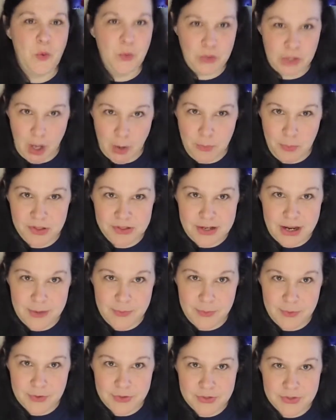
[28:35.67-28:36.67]
a couple of
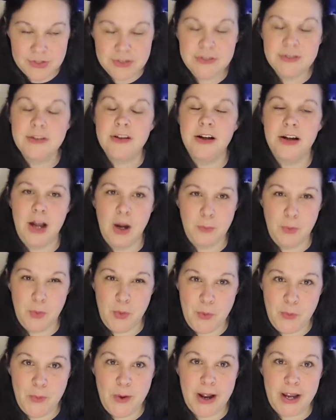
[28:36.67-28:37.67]
diapers, a
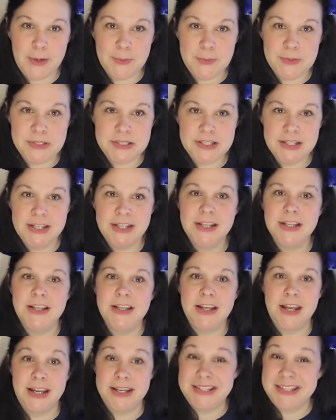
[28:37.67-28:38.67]
couple of wipes,
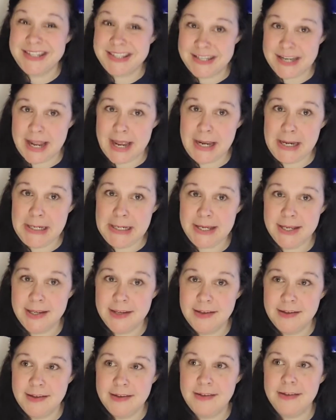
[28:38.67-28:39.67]
a snack,
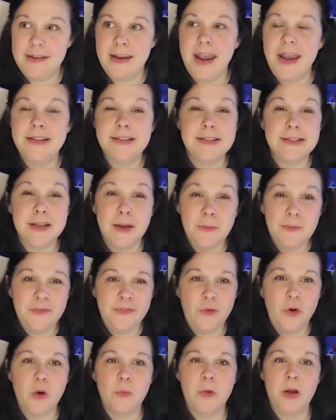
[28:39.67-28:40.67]
and some
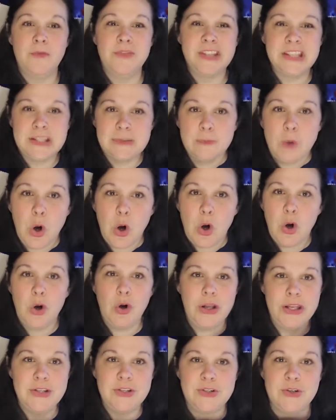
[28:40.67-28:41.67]
form of
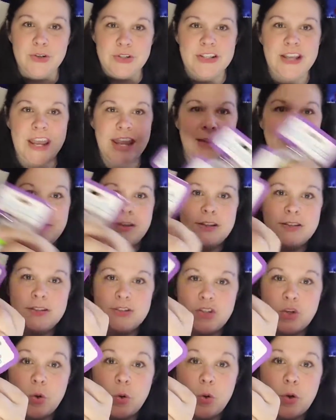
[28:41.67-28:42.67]
small entertainment
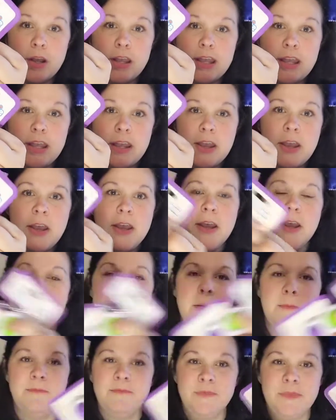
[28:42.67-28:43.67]
toy,
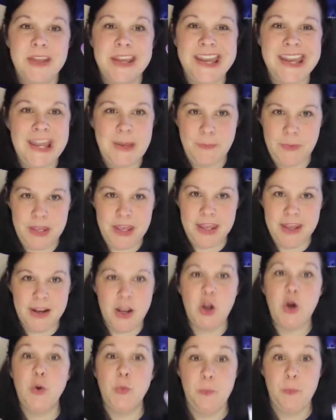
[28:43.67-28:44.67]
keep
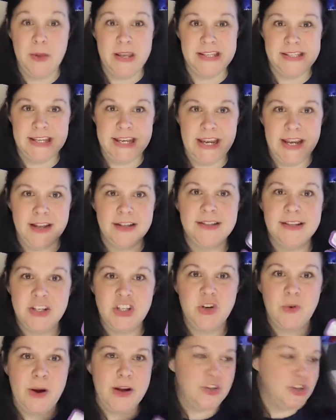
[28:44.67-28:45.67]
kiddo busy
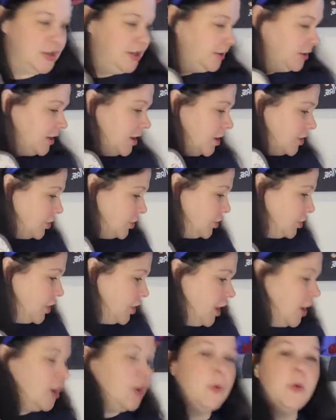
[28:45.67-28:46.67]
situation.
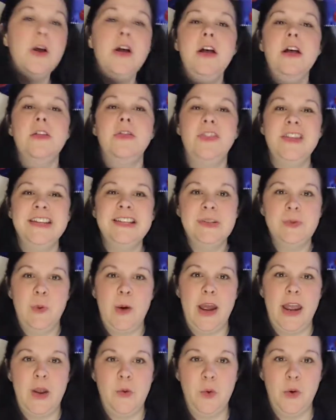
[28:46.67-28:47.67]
So this
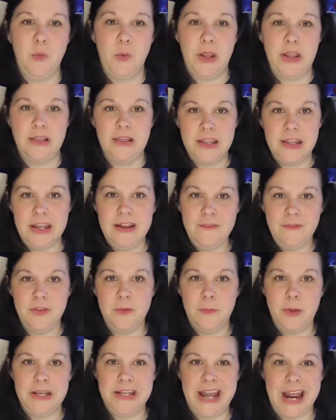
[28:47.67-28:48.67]
way, when we leave the
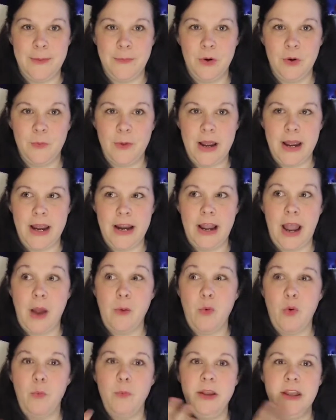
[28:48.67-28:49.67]
big diaper bag, I
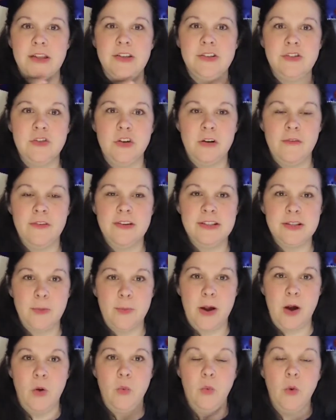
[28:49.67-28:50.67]
won't be as nervous
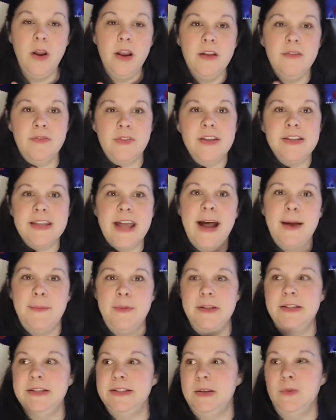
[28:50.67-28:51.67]
about what if this
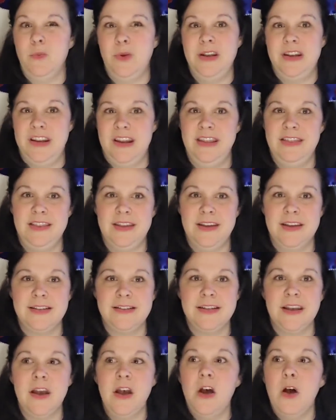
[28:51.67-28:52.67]
happens and we need
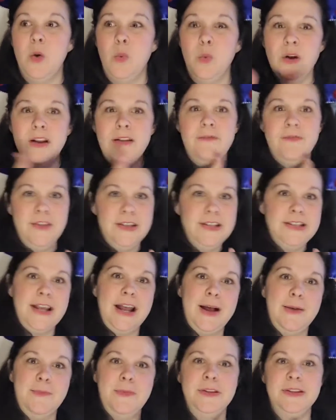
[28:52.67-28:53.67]
this? What if this
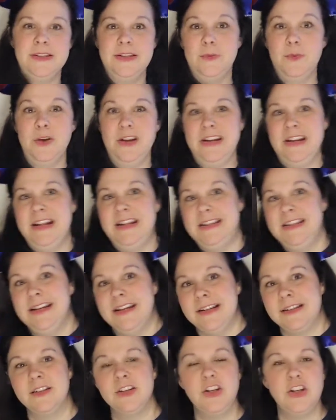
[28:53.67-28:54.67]
happens and we need
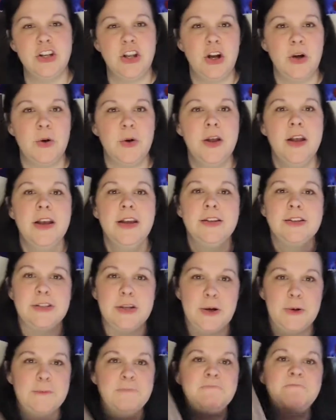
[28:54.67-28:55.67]
this? You know,
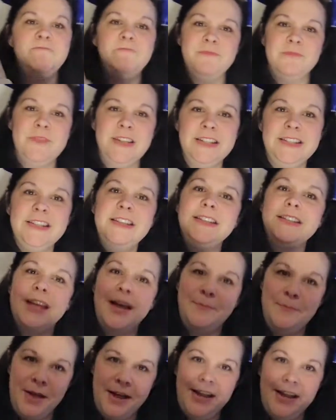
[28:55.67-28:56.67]
so this is
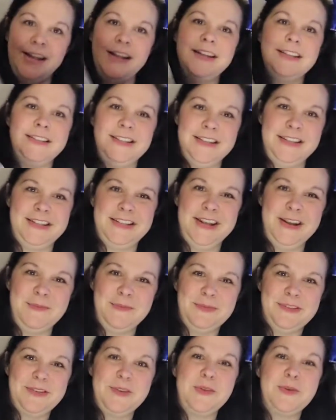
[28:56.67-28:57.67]
my system.
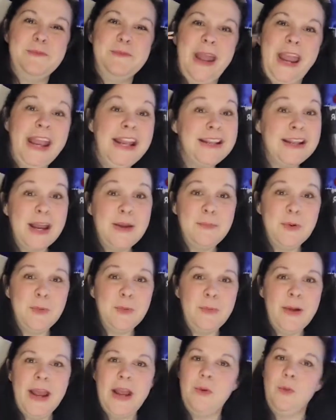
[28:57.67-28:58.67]
So the main diaper
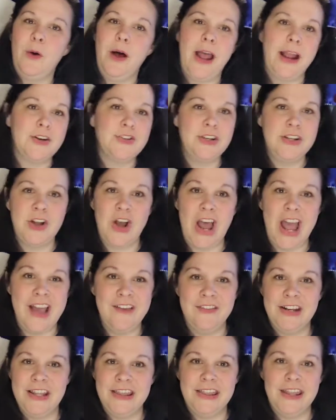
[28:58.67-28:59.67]
bag will actually not
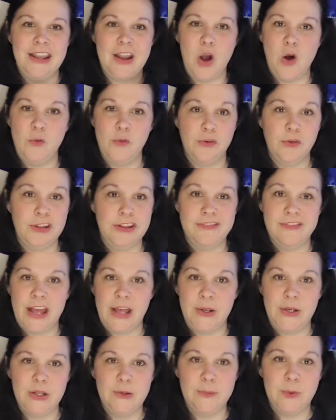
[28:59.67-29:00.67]
have anything overly
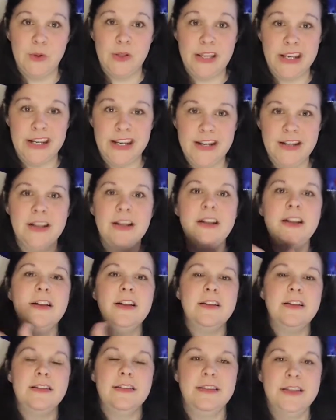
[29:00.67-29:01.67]
valuable in it.
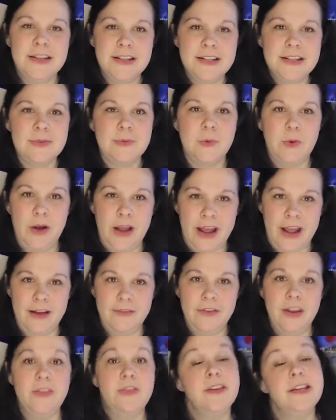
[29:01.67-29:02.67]
This will have,
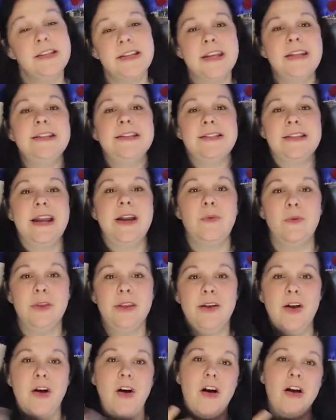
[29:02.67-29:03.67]
and this can stay
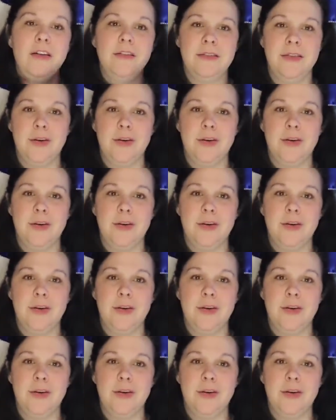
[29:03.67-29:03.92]
really on